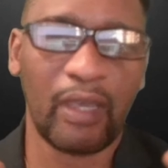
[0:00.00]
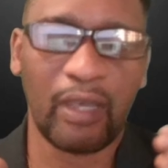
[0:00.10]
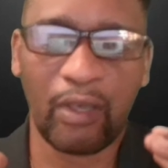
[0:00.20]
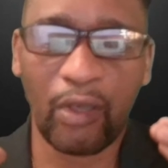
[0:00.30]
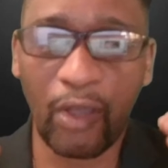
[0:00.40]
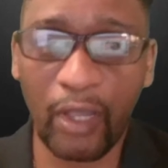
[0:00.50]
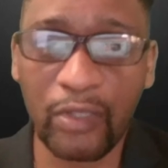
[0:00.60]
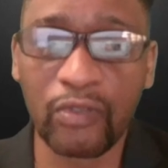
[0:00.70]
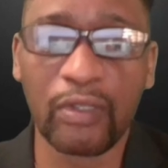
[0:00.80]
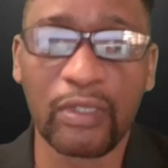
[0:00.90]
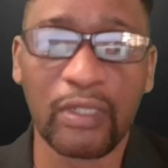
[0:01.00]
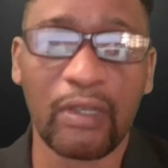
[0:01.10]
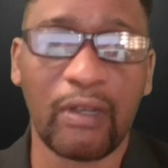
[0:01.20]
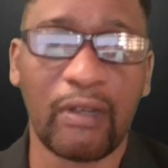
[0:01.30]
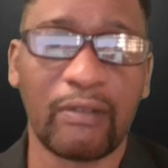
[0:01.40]
hundreds
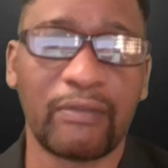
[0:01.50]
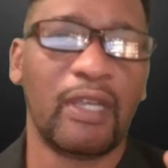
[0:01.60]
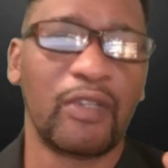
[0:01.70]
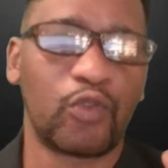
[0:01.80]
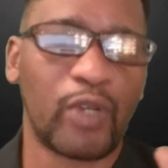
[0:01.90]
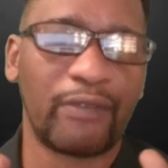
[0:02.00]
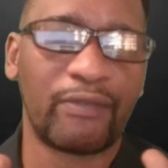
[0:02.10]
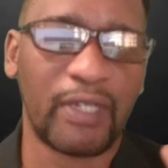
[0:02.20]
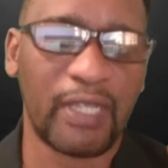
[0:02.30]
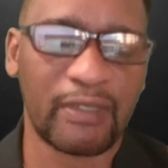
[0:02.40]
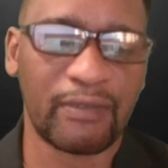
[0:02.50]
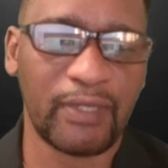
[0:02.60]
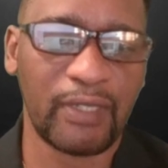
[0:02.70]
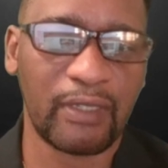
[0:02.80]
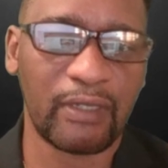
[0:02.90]
of driverless
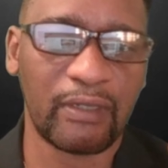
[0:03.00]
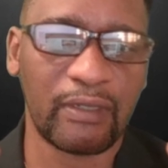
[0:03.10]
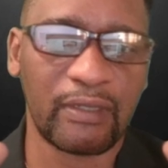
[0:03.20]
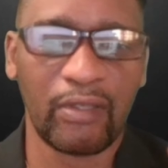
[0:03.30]
vehicles